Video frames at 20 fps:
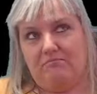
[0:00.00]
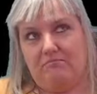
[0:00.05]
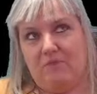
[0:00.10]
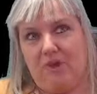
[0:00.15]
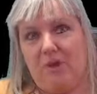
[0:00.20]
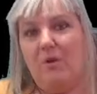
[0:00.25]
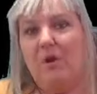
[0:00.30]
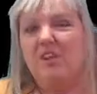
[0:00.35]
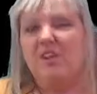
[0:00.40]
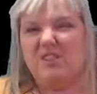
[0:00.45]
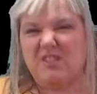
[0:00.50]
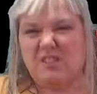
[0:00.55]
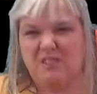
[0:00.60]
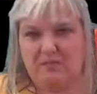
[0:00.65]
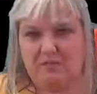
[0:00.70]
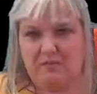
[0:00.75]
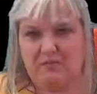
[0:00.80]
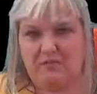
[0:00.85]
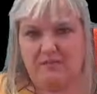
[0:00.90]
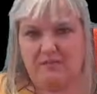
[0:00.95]
Oh, and
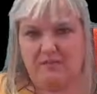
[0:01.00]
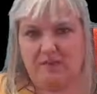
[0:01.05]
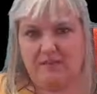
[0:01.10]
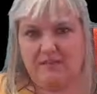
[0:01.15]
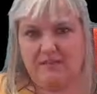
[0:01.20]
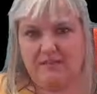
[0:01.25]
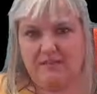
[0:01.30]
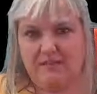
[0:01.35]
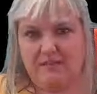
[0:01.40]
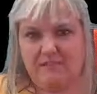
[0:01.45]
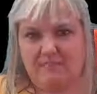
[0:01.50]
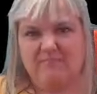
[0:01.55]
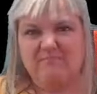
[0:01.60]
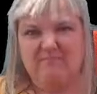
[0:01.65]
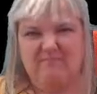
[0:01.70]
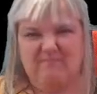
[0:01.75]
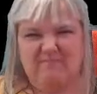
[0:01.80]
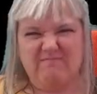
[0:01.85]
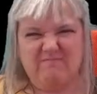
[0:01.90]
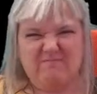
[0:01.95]
snowball fights.
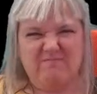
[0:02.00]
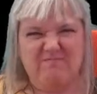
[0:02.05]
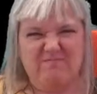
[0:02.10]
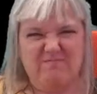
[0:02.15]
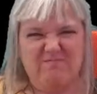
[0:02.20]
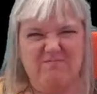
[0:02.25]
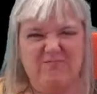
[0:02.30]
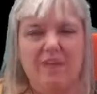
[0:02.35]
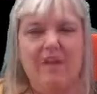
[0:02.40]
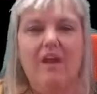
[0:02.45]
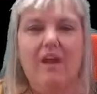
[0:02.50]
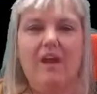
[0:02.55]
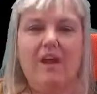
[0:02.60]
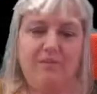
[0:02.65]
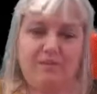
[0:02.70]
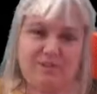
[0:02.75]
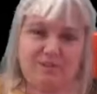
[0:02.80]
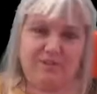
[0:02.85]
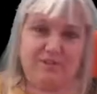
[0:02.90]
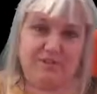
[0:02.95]
And
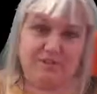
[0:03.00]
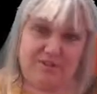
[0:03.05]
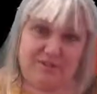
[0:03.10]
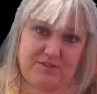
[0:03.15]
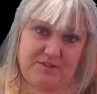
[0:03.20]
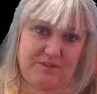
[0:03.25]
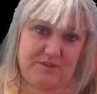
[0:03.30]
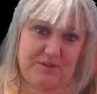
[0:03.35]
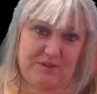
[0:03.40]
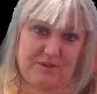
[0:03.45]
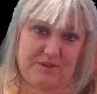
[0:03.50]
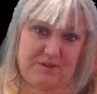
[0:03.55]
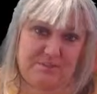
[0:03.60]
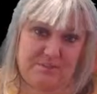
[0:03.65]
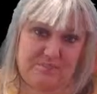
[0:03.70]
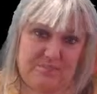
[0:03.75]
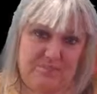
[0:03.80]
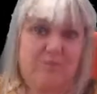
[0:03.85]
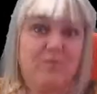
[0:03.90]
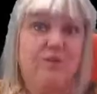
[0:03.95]
building a snowman.
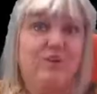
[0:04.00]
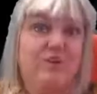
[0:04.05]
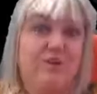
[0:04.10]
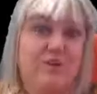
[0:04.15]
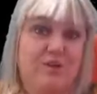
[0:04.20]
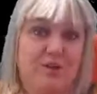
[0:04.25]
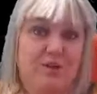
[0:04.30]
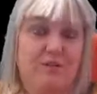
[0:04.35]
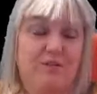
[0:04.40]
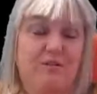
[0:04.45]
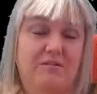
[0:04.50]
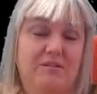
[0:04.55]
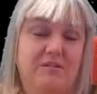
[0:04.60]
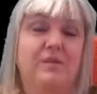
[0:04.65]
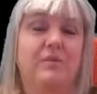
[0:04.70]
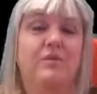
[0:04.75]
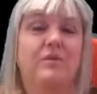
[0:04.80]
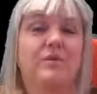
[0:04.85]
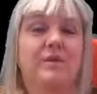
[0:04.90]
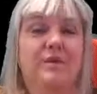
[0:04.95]
When you do go
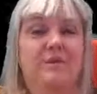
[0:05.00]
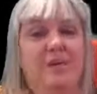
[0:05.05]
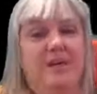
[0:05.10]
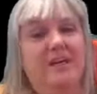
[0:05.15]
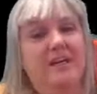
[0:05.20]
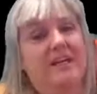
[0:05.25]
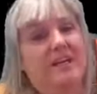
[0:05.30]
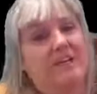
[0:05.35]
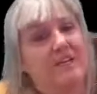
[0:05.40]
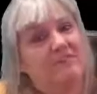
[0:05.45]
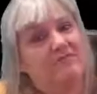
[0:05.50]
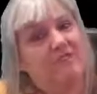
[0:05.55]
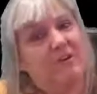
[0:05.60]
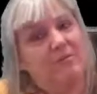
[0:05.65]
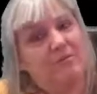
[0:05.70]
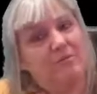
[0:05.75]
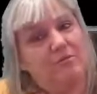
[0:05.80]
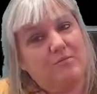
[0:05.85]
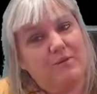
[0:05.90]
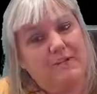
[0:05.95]
outside, but when you're back in, just wrap
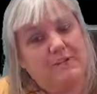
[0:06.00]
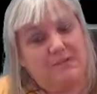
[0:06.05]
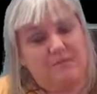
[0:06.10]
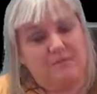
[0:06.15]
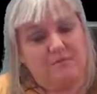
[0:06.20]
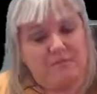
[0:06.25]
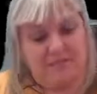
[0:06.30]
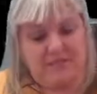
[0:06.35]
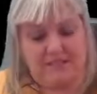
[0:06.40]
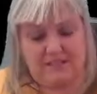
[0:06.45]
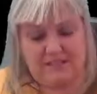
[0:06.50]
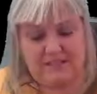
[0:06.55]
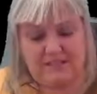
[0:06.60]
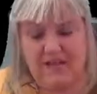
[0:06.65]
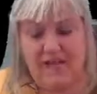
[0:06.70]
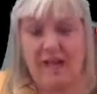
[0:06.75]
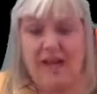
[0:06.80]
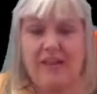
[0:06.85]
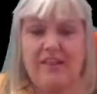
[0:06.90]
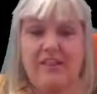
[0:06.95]
up in blankets.
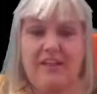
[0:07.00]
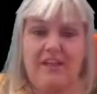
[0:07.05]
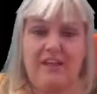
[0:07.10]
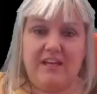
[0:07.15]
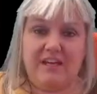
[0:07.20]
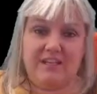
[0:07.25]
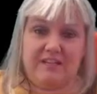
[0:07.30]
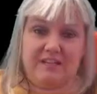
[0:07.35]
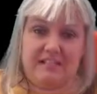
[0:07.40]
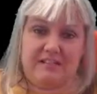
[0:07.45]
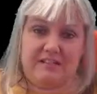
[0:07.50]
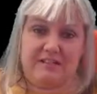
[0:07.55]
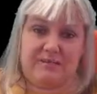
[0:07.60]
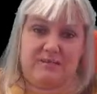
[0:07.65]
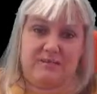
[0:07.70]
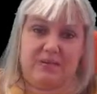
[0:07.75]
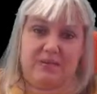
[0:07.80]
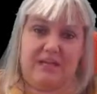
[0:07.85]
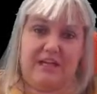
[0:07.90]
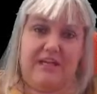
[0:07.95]
This little
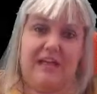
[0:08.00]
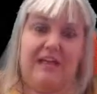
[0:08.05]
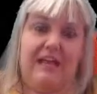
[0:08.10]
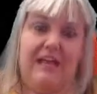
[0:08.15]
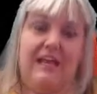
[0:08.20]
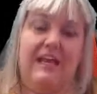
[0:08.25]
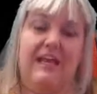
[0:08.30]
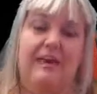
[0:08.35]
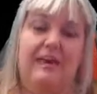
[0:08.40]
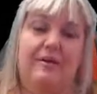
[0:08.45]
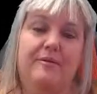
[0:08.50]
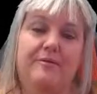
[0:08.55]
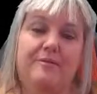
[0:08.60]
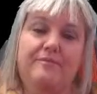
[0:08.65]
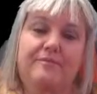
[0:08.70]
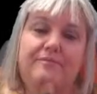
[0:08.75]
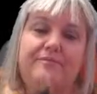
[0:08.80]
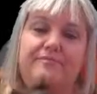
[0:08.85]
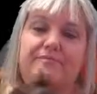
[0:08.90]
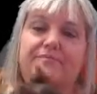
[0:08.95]
monkey here,
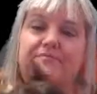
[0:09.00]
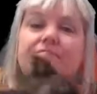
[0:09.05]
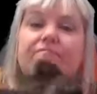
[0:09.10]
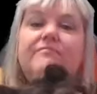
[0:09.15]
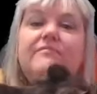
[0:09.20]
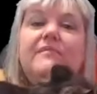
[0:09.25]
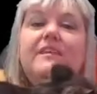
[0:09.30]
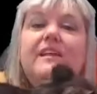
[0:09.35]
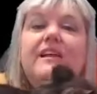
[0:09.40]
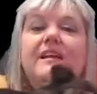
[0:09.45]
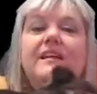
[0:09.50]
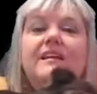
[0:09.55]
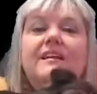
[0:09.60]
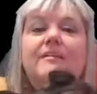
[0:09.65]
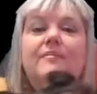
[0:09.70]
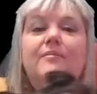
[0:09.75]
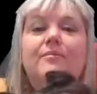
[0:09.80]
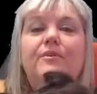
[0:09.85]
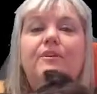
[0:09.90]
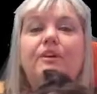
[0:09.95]

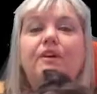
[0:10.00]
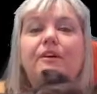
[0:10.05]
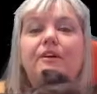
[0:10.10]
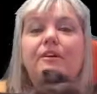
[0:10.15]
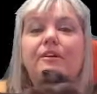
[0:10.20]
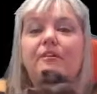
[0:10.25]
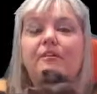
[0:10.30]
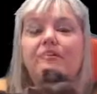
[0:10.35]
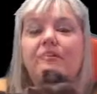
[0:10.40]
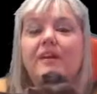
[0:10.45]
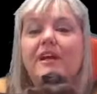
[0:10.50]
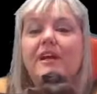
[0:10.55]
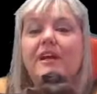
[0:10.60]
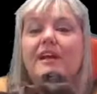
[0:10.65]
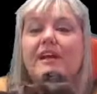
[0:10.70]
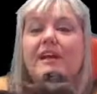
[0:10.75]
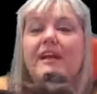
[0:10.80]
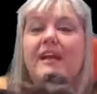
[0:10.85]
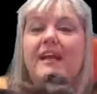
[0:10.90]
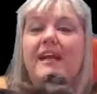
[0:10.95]
Blue,
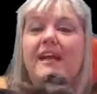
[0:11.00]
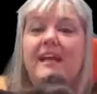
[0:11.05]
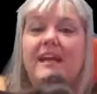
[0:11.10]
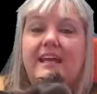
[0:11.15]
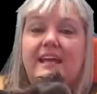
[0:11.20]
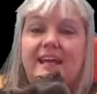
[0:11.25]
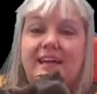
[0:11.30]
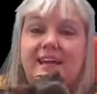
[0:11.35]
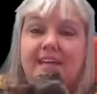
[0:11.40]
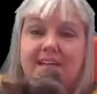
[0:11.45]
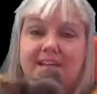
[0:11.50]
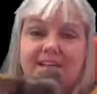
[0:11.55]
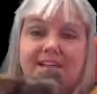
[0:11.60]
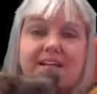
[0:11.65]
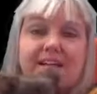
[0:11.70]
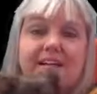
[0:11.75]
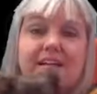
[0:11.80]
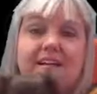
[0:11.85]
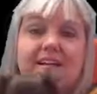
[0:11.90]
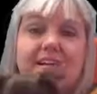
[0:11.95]
he
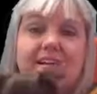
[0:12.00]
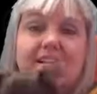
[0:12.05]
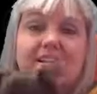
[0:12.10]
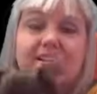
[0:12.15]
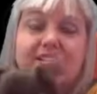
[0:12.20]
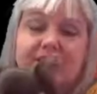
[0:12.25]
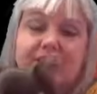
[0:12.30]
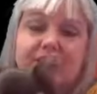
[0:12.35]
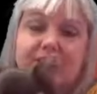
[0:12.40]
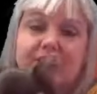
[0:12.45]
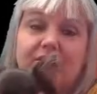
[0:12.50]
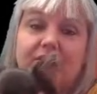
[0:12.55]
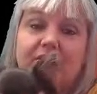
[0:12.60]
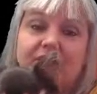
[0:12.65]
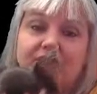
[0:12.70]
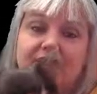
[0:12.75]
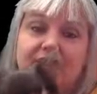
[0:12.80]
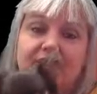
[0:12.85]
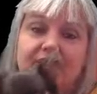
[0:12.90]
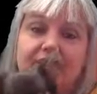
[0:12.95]
likes to
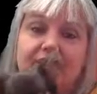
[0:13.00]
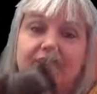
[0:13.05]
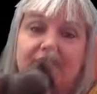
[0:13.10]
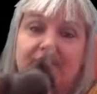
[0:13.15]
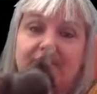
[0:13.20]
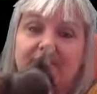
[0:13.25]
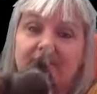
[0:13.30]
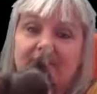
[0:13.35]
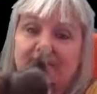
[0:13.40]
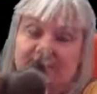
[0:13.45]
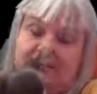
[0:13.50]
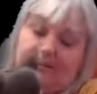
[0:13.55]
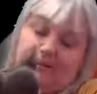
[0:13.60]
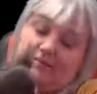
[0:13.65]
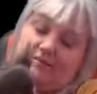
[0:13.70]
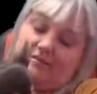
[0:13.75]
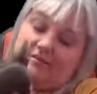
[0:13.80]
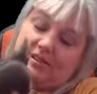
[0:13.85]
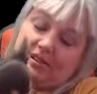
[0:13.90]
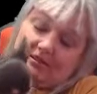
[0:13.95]
constantly go out in the
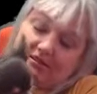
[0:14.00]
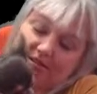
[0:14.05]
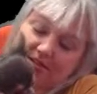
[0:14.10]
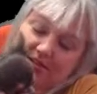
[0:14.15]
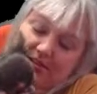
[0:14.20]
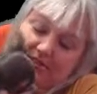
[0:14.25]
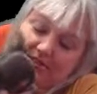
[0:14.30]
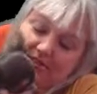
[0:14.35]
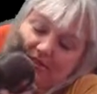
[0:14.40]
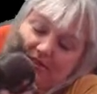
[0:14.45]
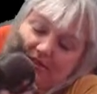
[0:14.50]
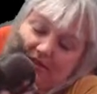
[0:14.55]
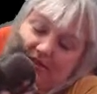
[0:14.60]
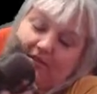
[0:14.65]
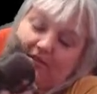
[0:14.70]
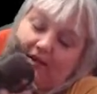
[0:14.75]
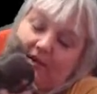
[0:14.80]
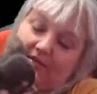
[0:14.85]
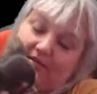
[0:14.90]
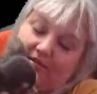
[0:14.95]
snow, don't you? You
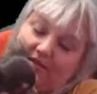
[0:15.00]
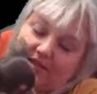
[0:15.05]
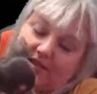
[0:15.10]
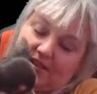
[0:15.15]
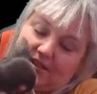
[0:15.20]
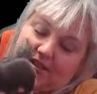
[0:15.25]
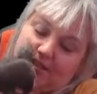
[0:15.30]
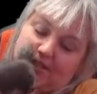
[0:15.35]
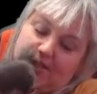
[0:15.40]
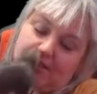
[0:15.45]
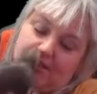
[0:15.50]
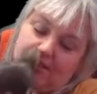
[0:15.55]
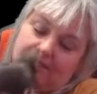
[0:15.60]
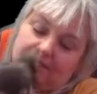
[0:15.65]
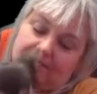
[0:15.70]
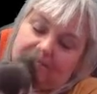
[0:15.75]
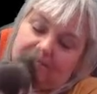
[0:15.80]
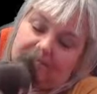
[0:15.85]
go out in the snow.